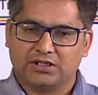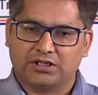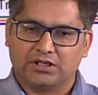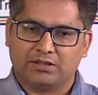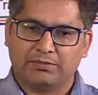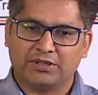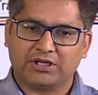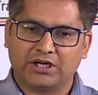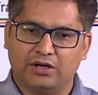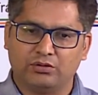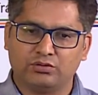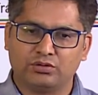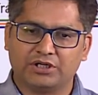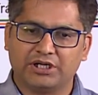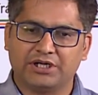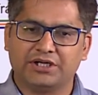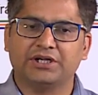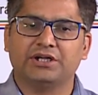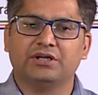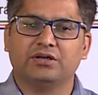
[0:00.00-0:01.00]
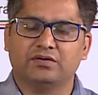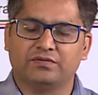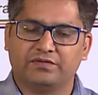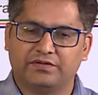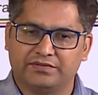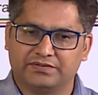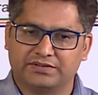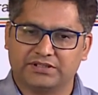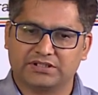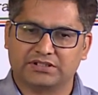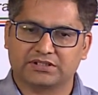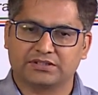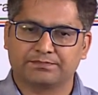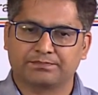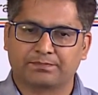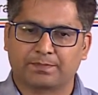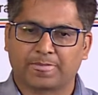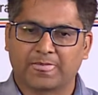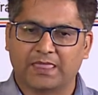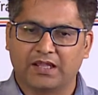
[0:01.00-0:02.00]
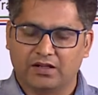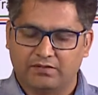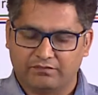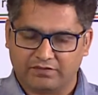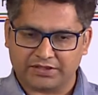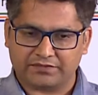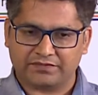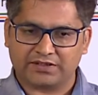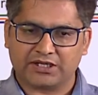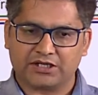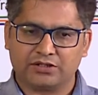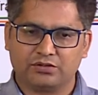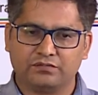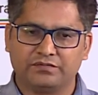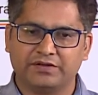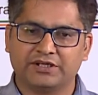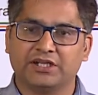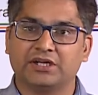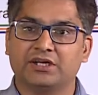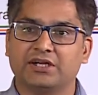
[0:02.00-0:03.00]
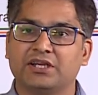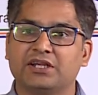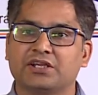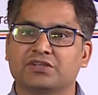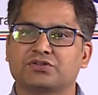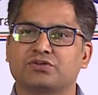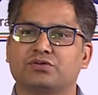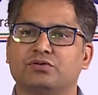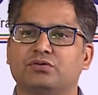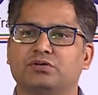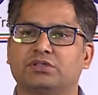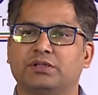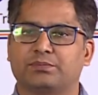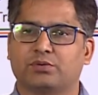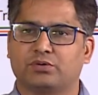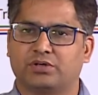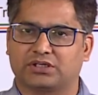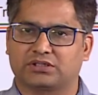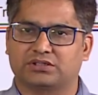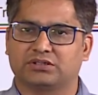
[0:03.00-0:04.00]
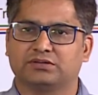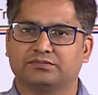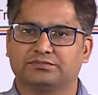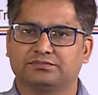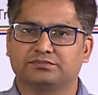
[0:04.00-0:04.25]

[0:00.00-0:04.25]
but how to get rid of this? What we can do, we can reconstitute the product